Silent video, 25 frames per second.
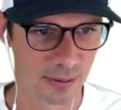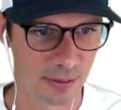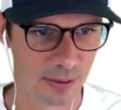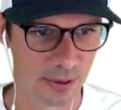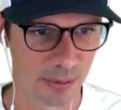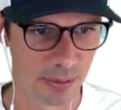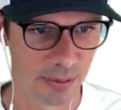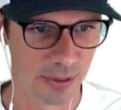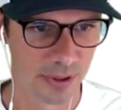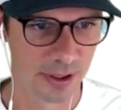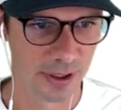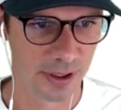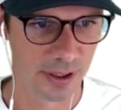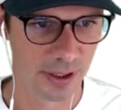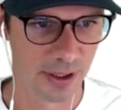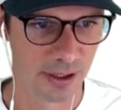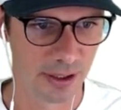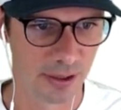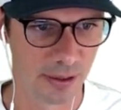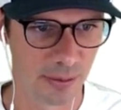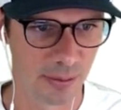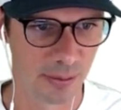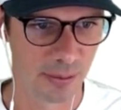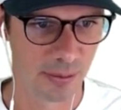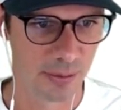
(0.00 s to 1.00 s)
1
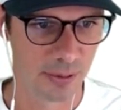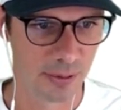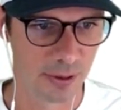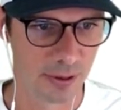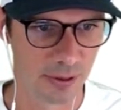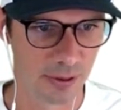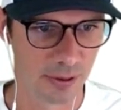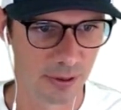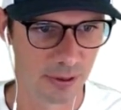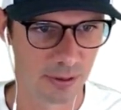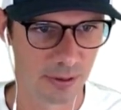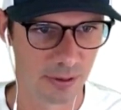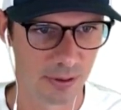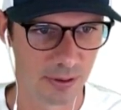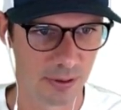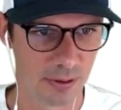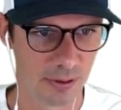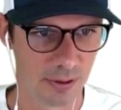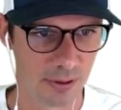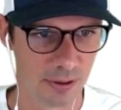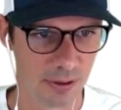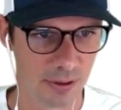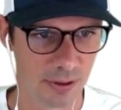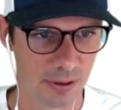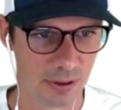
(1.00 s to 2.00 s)
p.m.
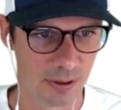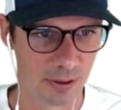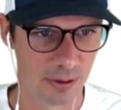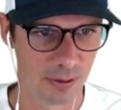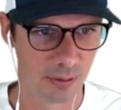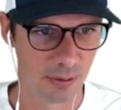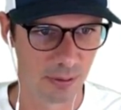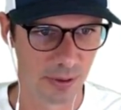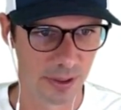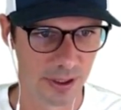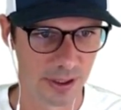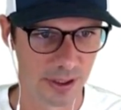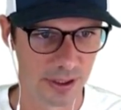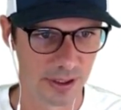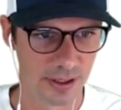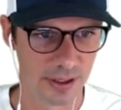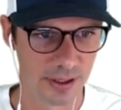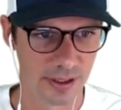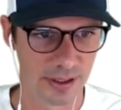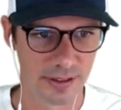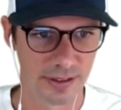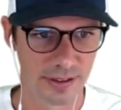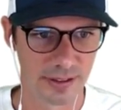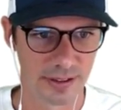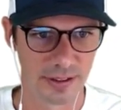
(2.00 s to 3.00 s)
When
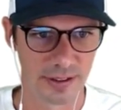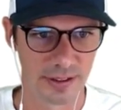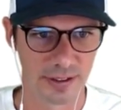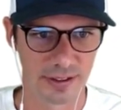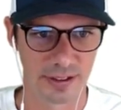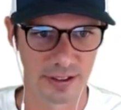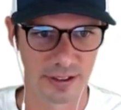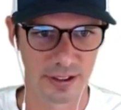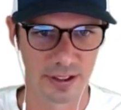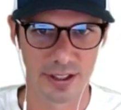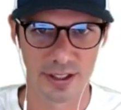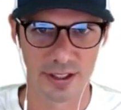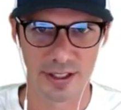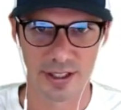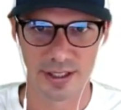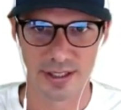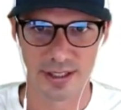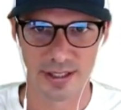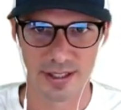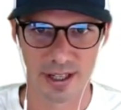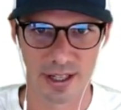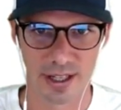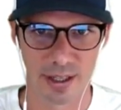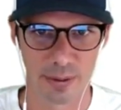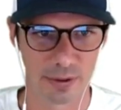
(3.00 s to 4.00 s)
is the start date
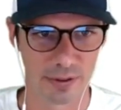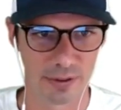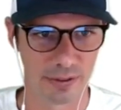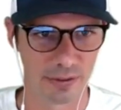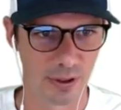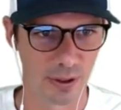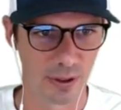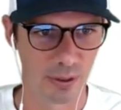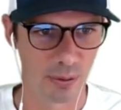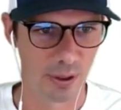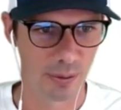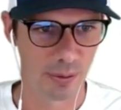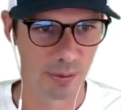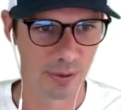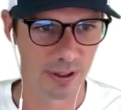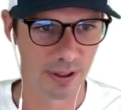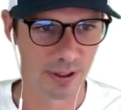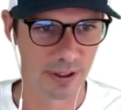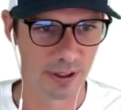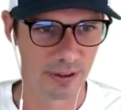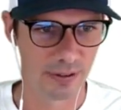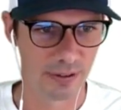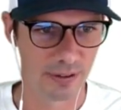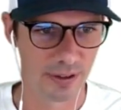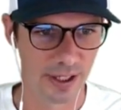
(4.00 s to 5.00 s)
and time of our
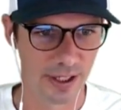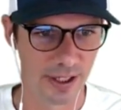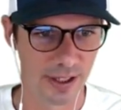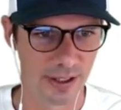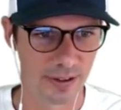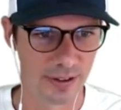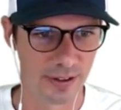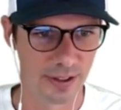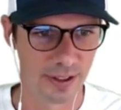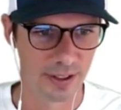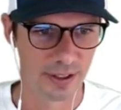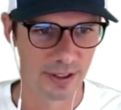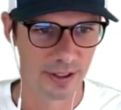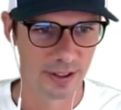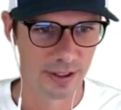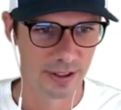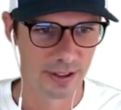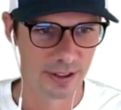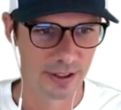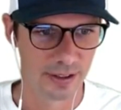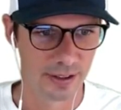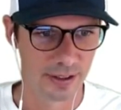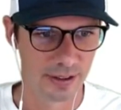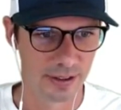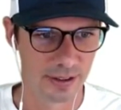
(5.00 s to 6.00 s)
webinar, right?
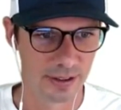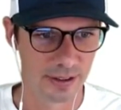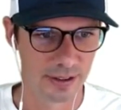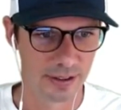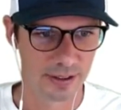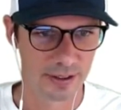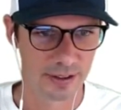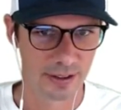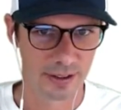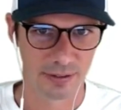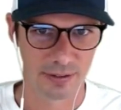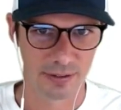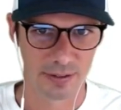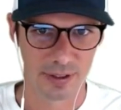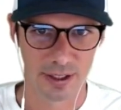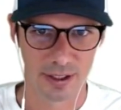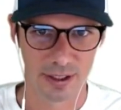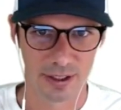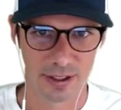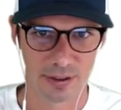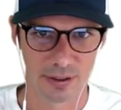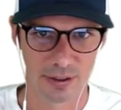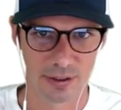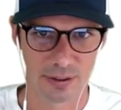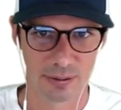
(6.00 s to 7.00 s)
Let's give
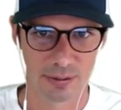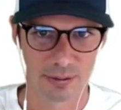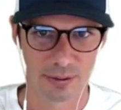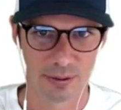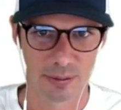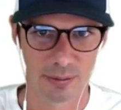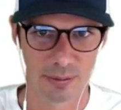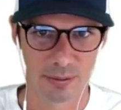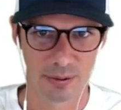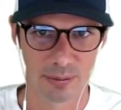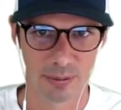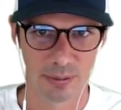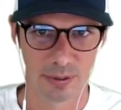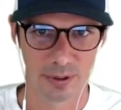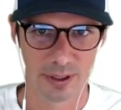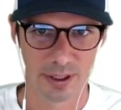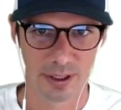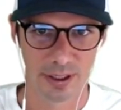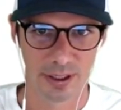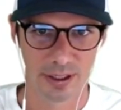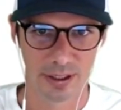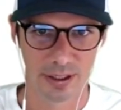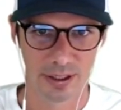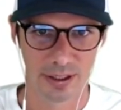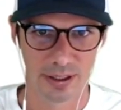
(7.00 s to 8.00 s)
that a little room to
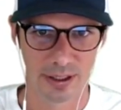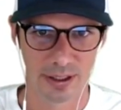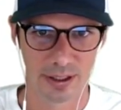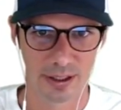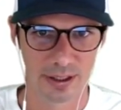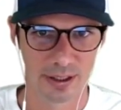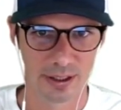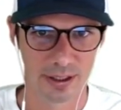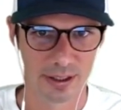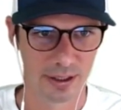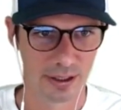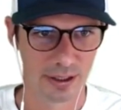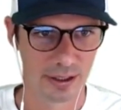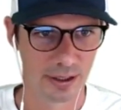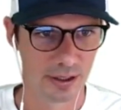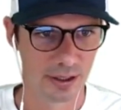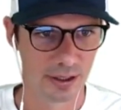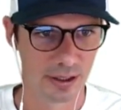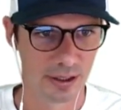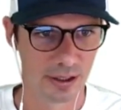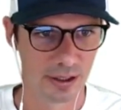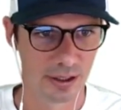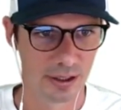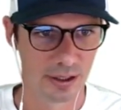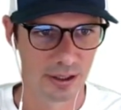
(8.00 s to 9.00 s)
breathe.
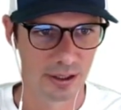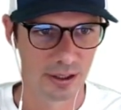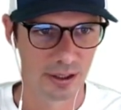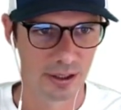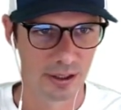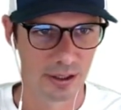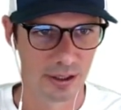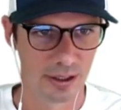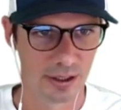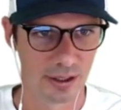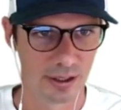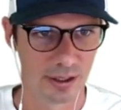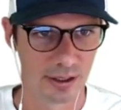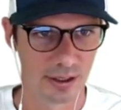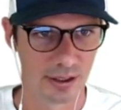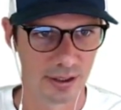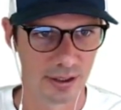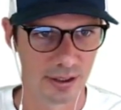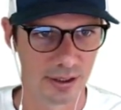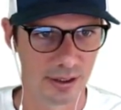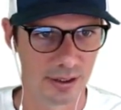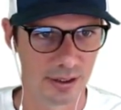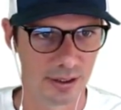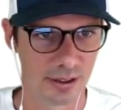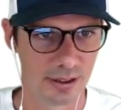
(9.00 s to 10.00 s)

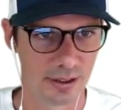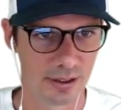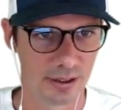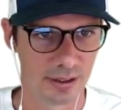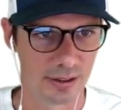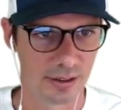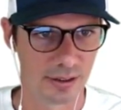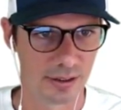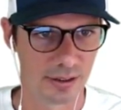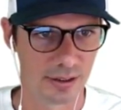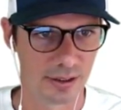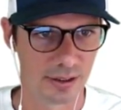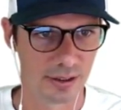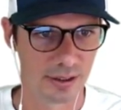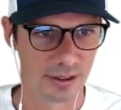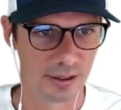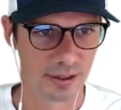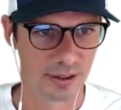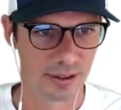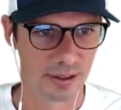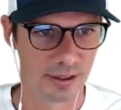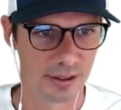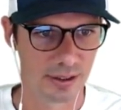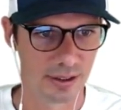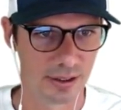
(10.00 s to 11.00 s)
And you
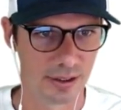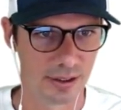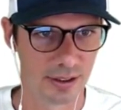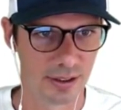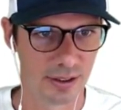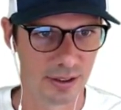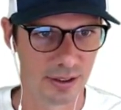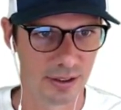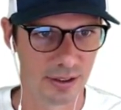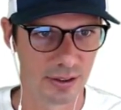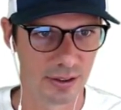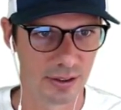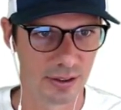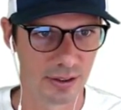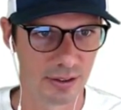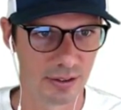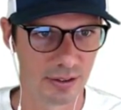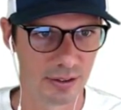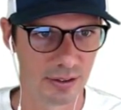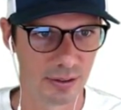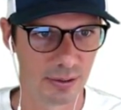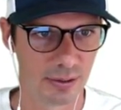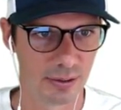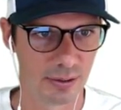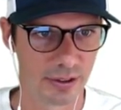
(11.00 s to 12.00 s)
can
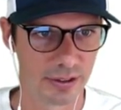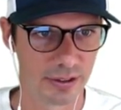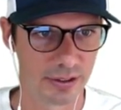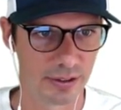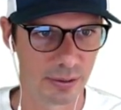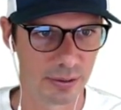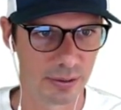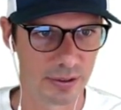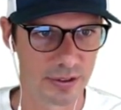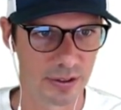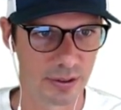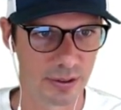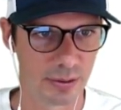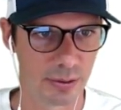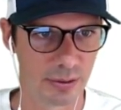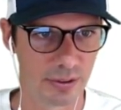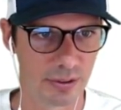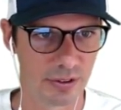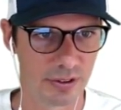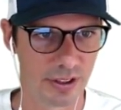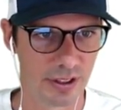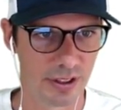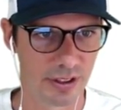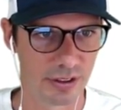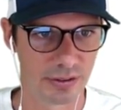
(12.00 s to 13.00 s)
do all sorts of cool
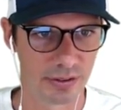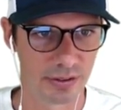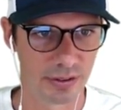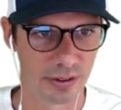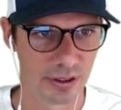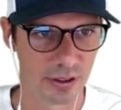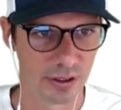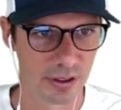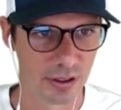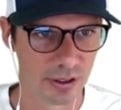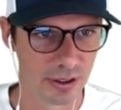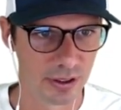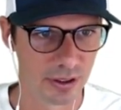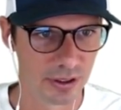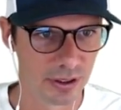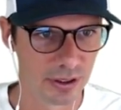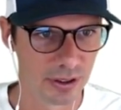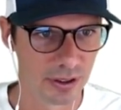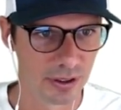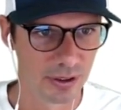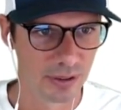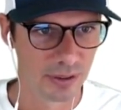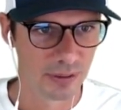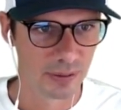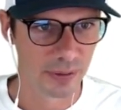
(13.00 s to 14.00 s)
stuff
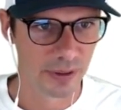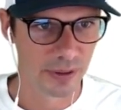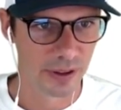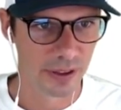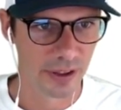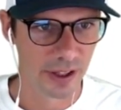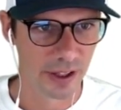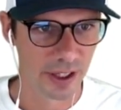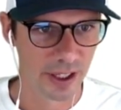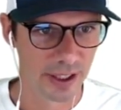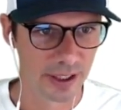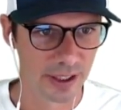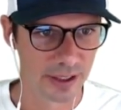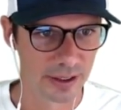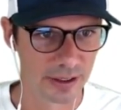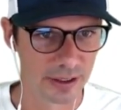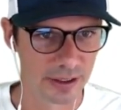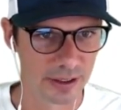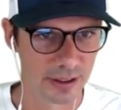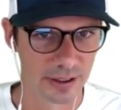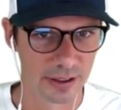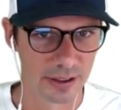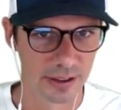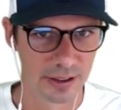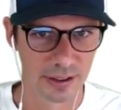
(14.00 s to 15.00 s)
with
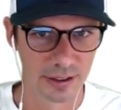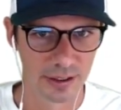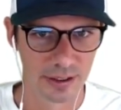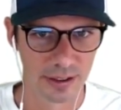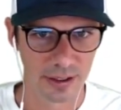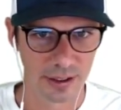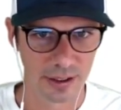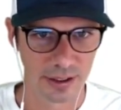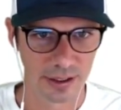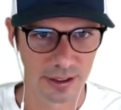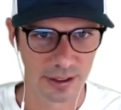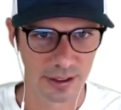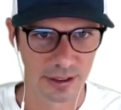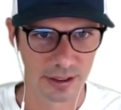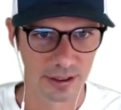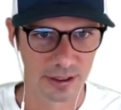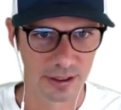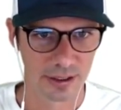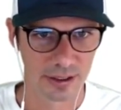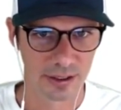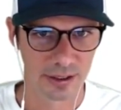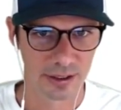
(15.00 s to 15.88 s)
that. Like